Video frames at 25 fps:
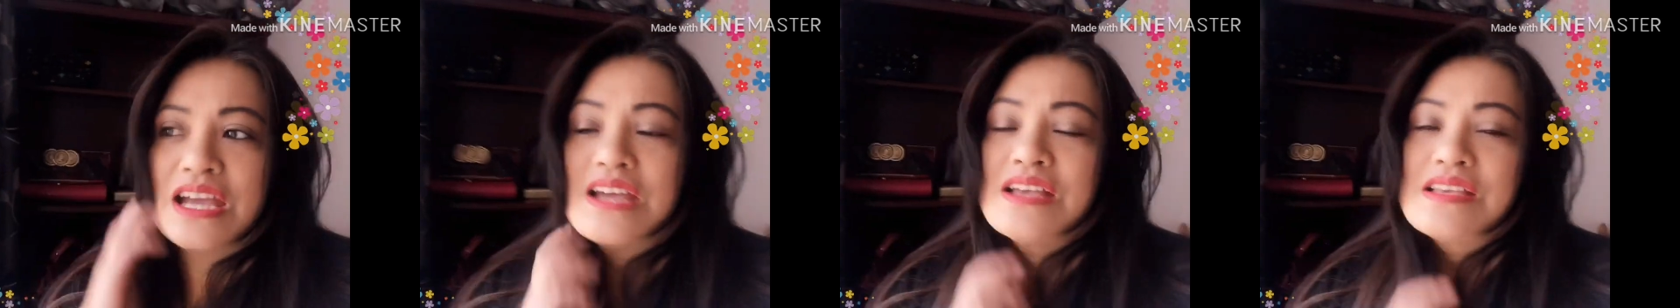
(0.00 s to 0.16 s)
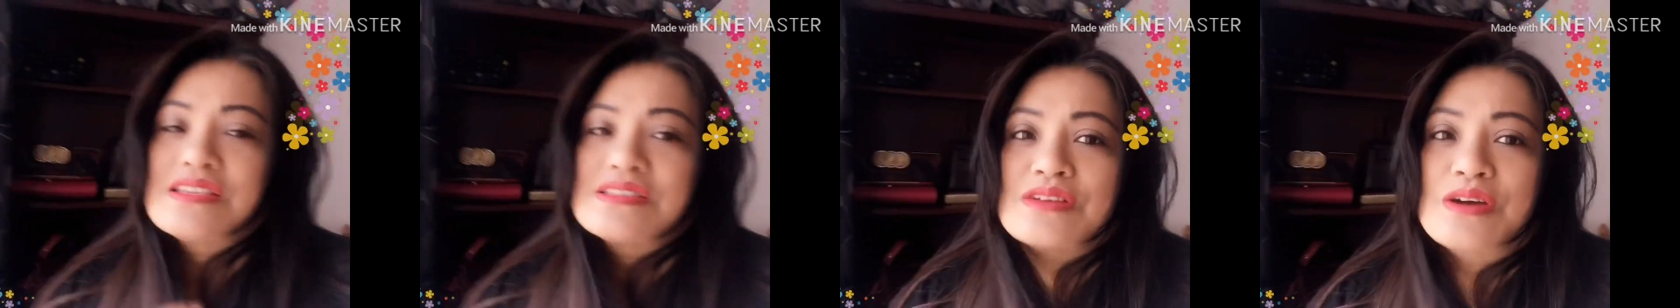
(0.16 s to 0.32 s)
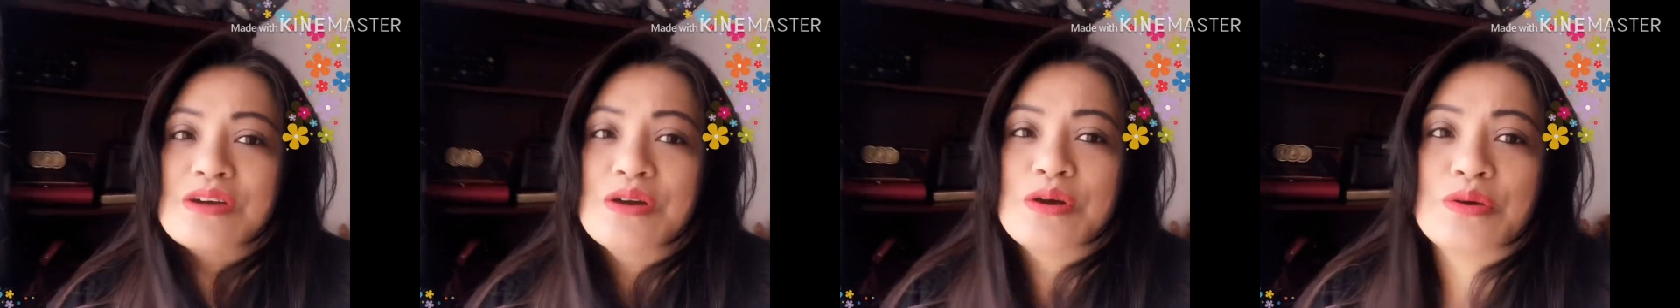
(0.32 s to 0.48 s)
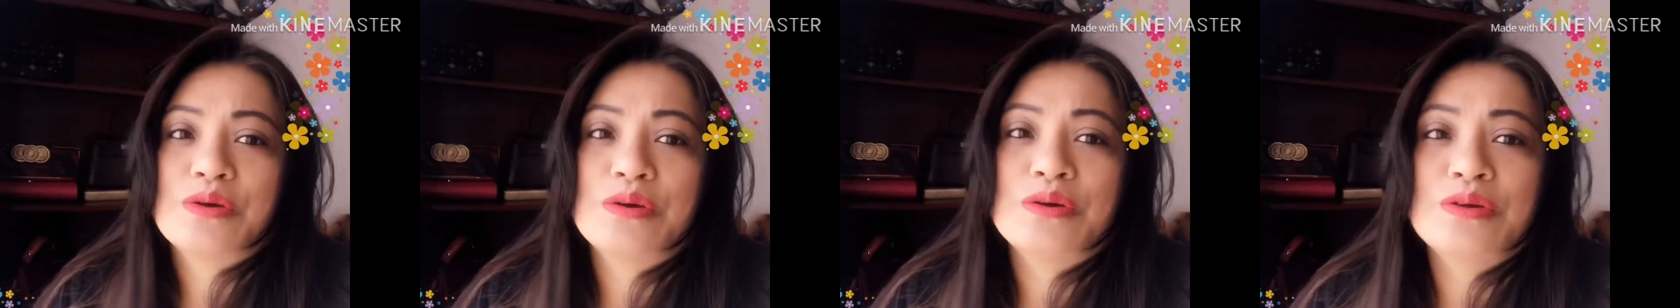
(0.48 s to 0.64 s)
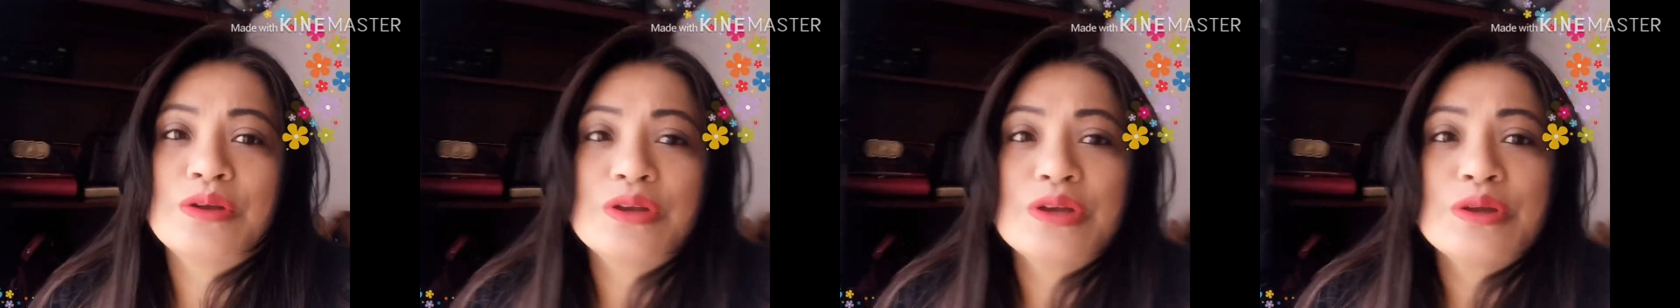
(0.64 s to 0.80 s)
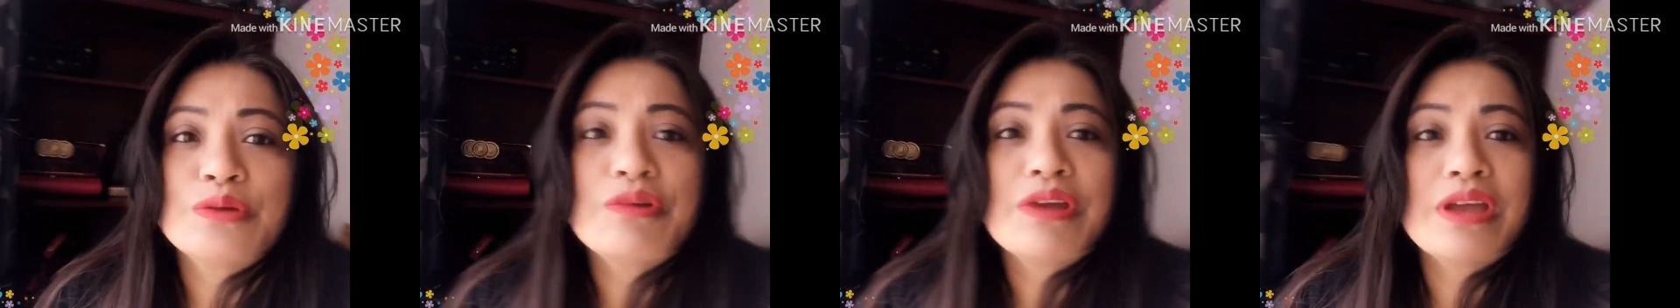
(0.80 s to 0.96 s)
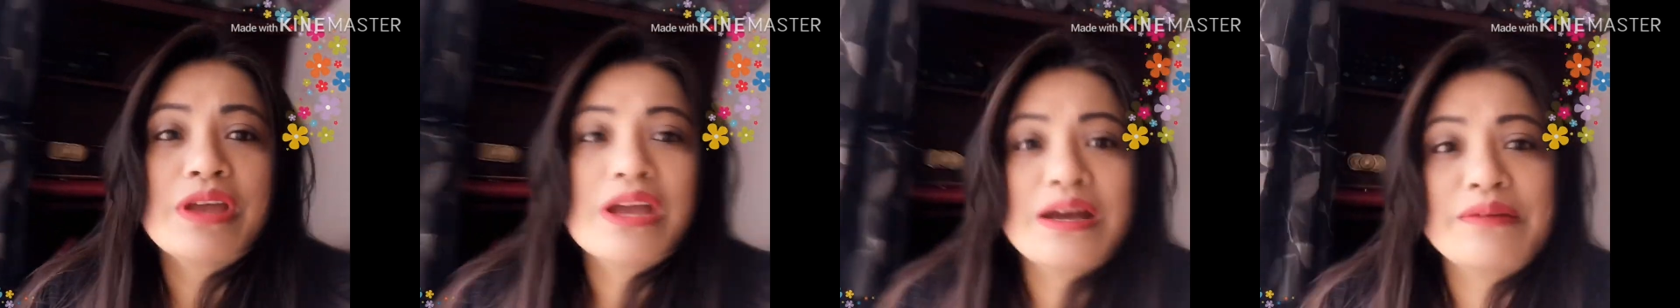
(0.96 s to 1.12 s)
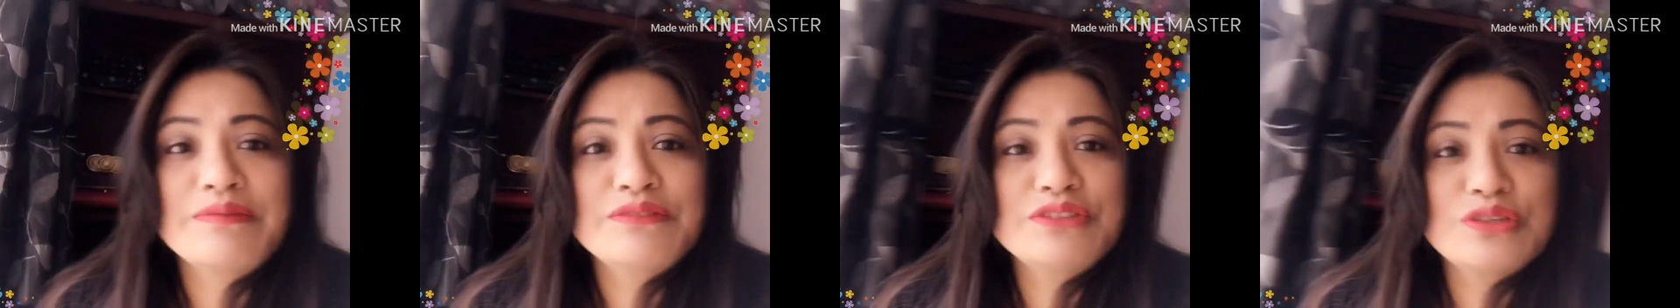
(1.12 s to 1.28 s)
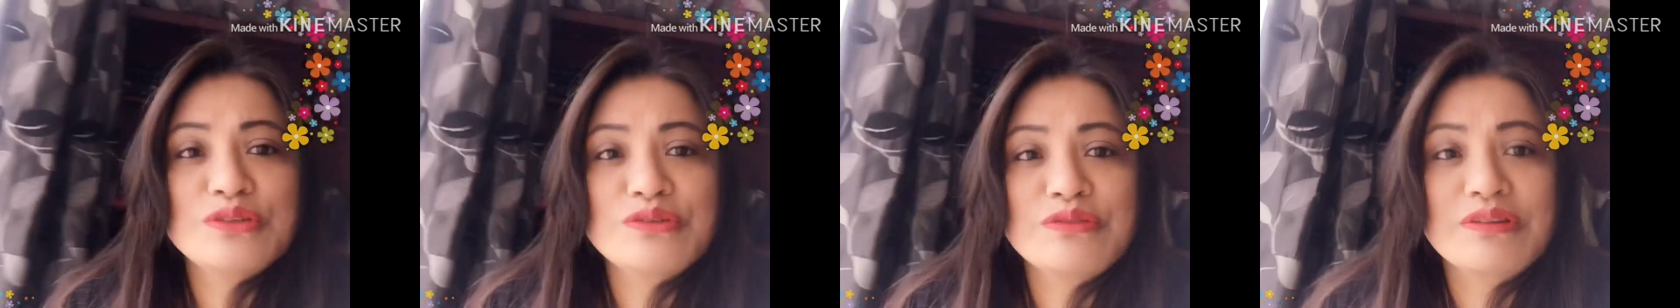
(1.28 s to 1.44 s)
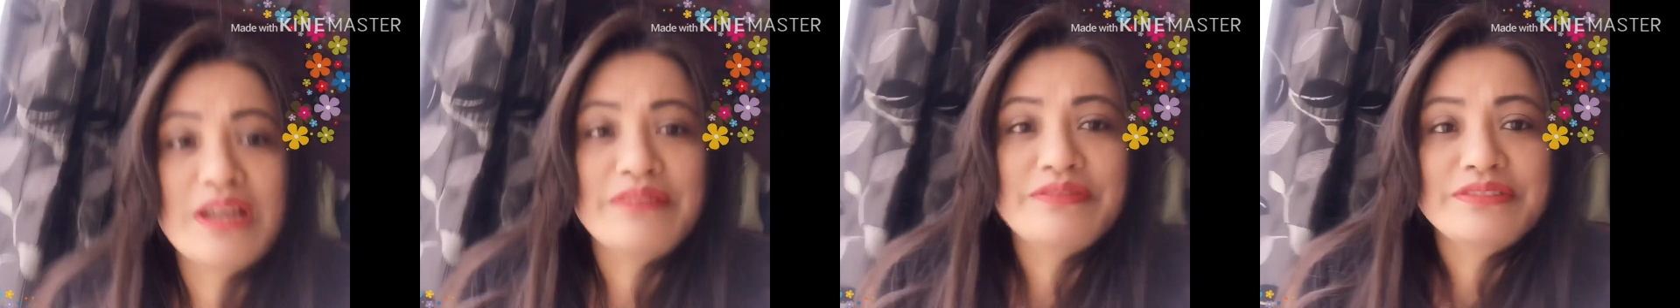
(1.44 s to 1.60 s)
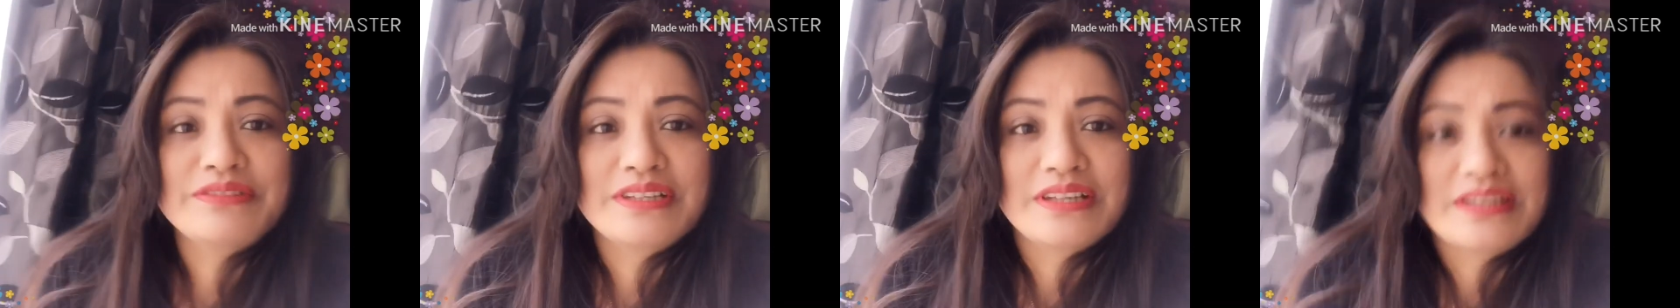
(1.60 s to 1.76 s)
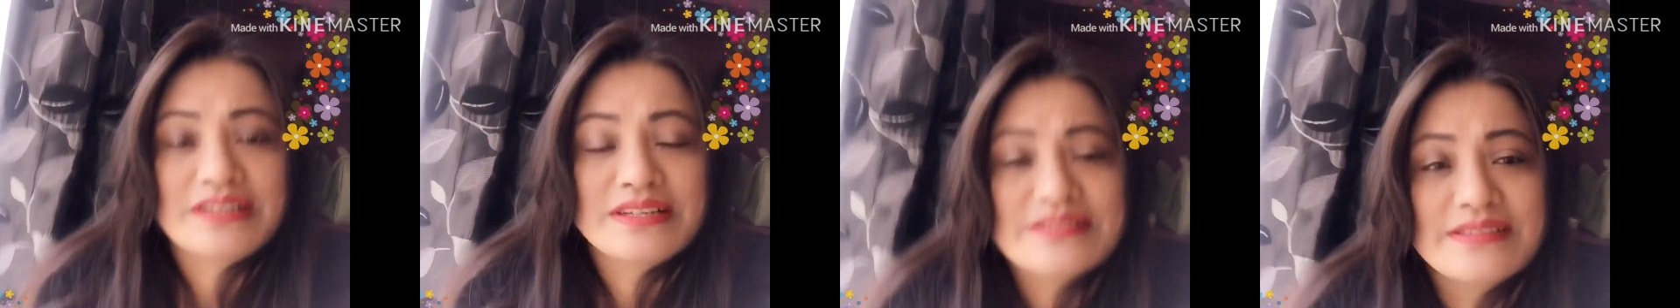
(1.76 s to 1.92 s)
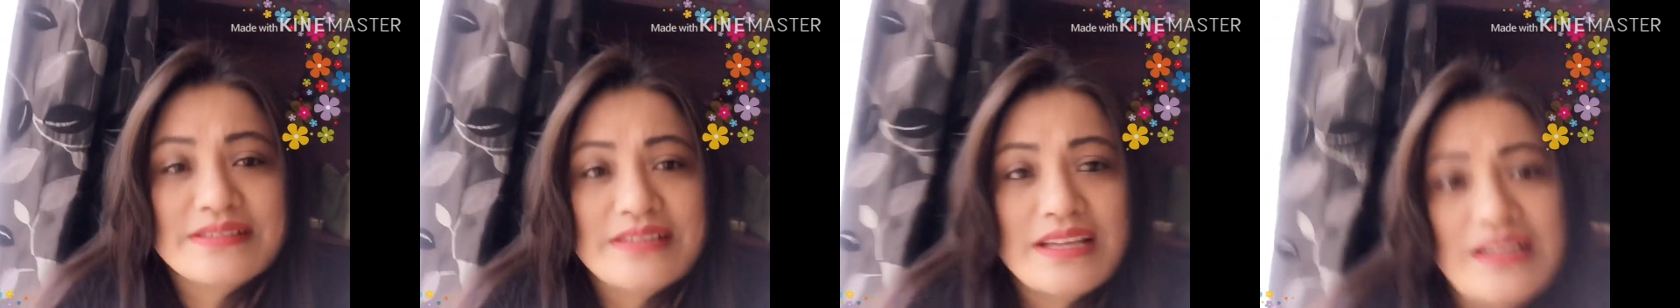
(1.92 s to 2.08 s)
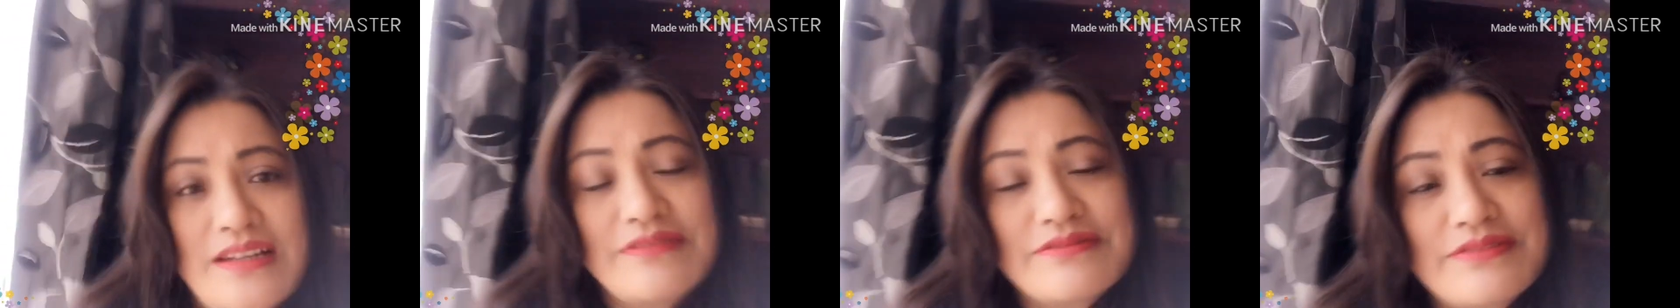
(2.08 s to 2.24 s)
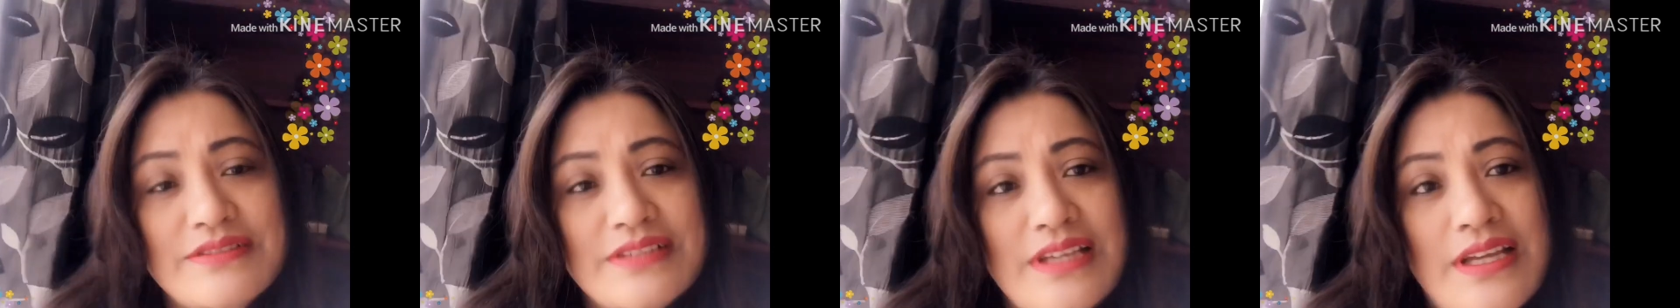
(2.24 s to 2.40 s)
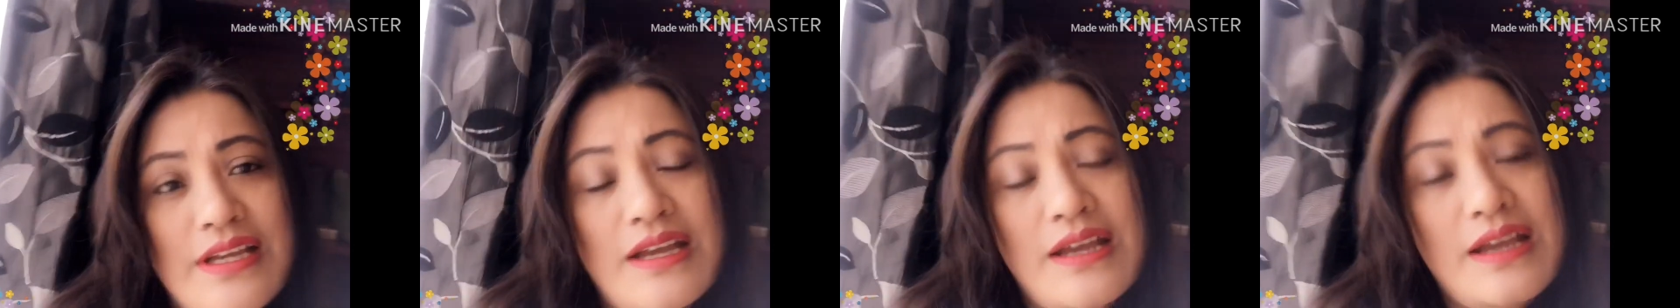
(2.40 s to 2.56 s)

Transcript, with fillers: so we have to look after ourselves